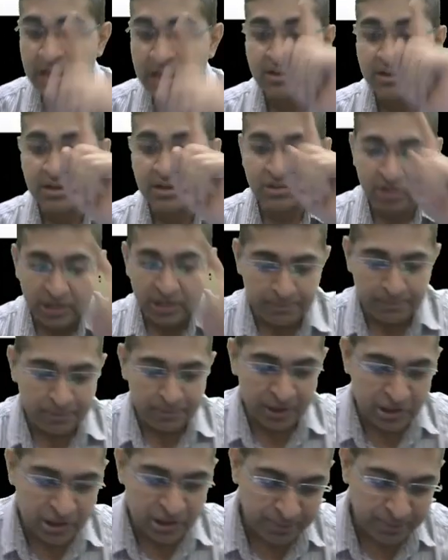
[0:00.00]
The three
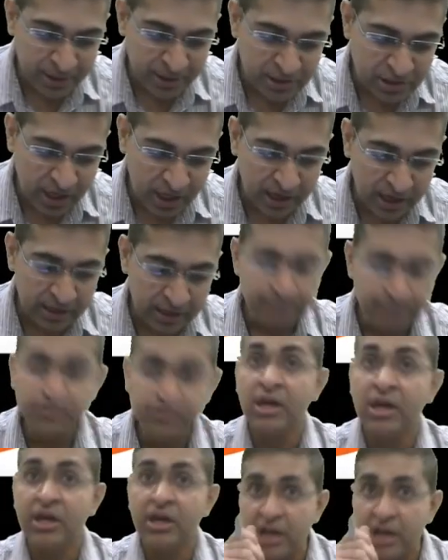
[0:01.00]
principles are:
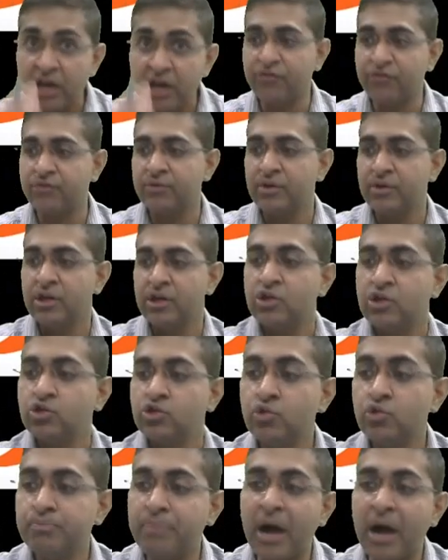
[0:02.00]
if
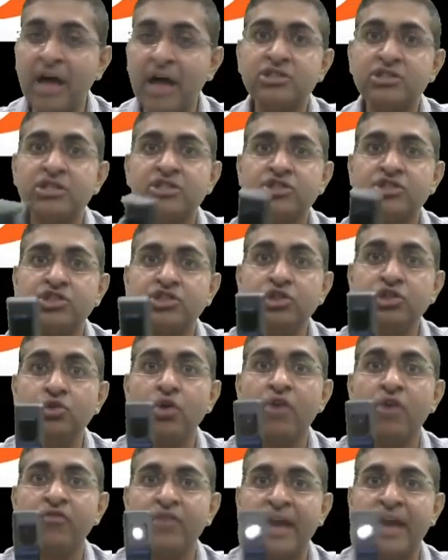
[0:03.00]
you pass the streak
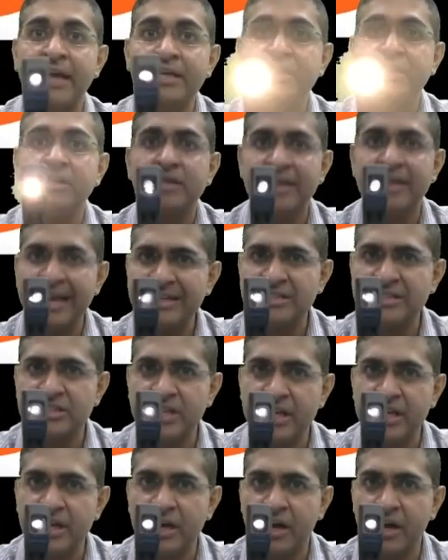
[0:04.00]
of light, let's
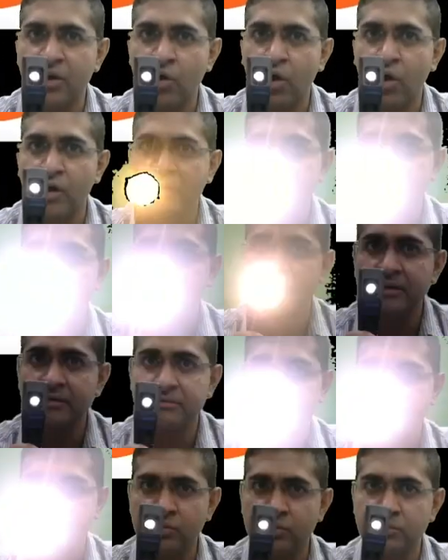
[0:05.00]
say along the,
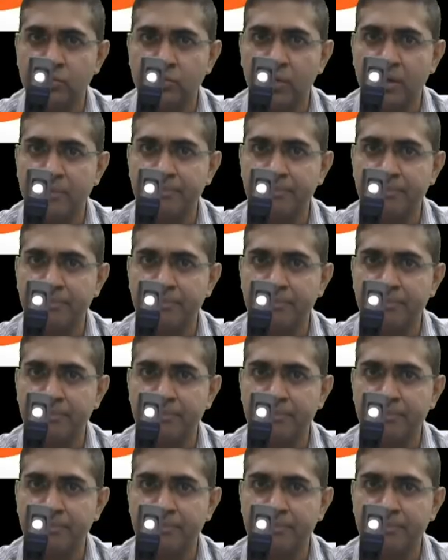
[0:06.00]
you are